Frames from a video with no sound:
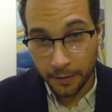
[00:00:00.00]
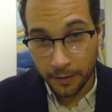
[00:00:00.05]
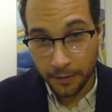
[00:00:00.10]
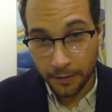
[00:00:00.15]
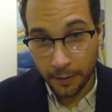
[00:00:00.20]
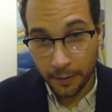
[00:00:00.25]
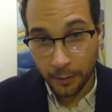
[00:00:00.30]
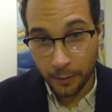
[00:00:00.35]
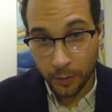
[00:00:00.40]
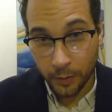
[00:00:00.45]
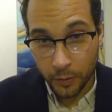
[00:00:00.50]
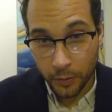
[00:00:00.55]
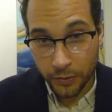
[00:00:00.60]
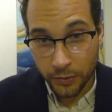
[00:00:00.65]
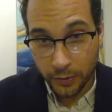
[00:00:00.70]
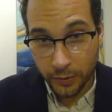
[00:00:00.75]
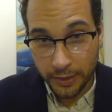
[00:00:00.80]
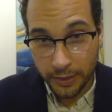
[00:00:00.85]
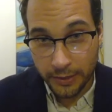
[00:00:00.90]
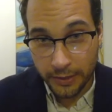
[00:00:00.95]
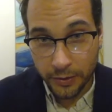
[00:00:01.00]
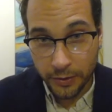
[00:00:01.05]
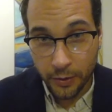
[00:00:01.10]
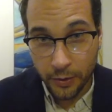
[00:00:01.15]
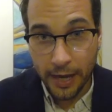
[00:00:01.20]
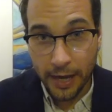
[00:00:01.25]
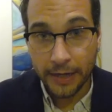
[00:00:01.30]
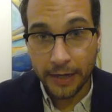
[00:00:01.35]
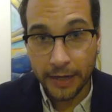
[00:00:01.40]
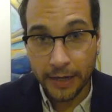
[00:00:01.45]
They will also need to
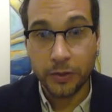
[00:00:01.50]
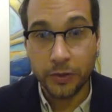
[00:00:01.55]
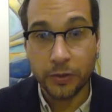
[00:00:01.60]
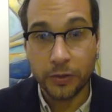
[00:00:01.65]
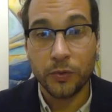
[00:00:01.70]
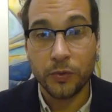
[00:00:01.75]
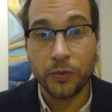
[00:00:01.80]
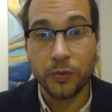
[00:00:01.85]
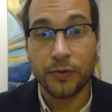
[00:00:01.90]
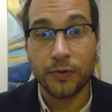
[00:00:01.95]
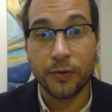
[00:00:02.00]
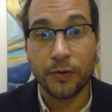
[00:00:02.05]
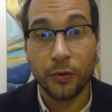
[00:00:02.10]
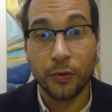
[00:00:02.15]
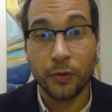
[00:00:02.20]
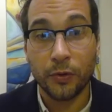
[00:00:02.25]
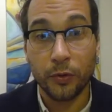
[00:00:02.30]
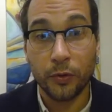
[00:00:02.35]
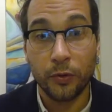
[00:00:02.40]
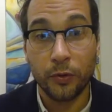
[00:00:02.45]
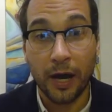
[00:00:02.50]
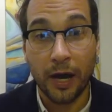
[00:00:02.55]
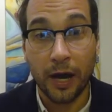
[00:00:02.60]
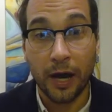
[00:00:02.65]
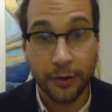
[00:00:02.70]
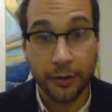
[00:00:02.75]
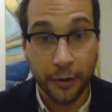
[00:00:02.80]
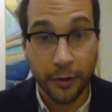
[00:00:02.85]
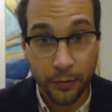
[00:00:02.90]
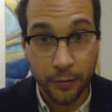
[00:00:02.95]
know how to use
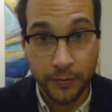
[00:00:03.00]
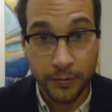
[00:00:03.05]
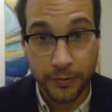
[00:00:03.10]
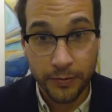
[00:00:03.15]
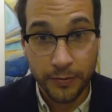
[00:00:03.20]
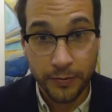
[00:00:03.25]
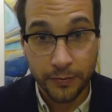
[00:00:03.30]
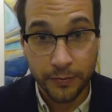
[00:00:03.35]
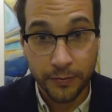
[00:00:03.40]
QR codes